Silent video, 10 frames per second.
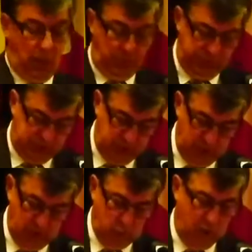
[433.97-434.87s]
We
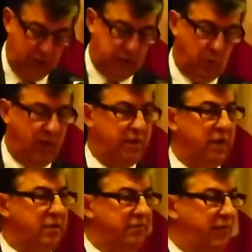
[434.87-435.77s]
still wanted to
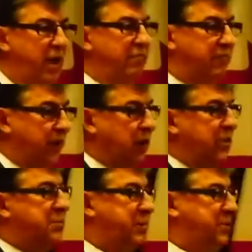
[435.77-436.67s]
identify very
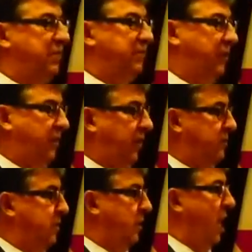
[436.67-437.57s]
specific things.